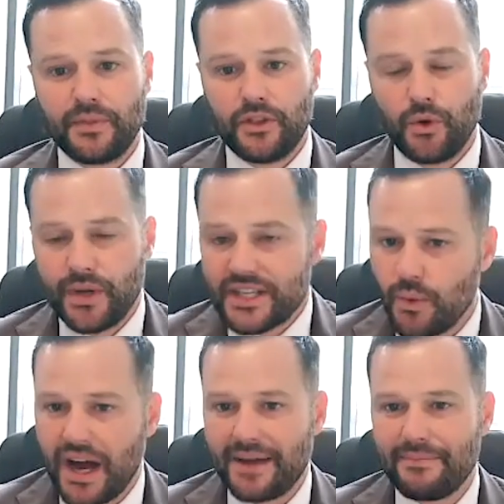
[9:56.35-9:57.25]
the reason
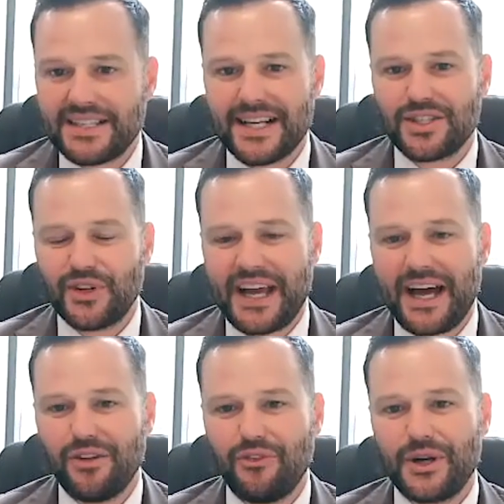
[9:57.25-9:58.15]
why it makes sense for the
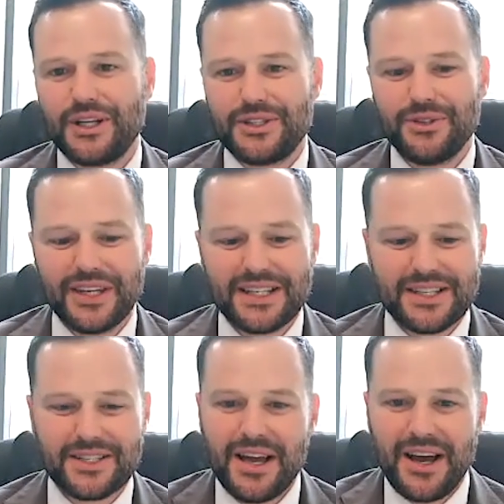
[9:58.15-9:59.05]
California to do this
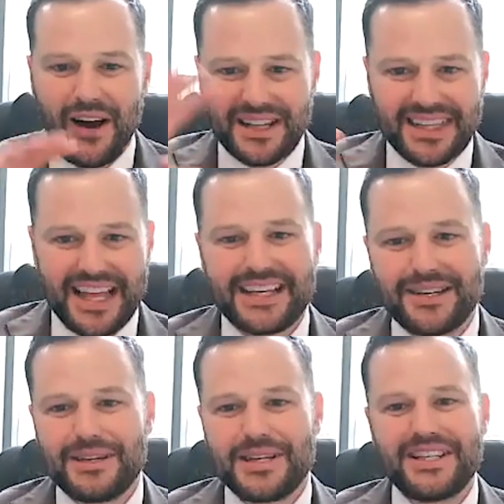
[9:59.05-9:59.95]
is our athletic
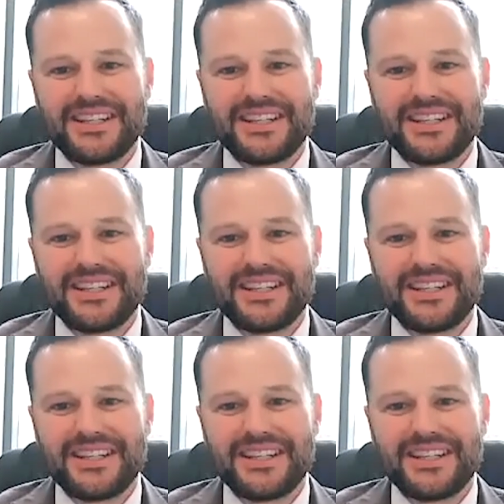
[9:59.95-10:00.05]
commission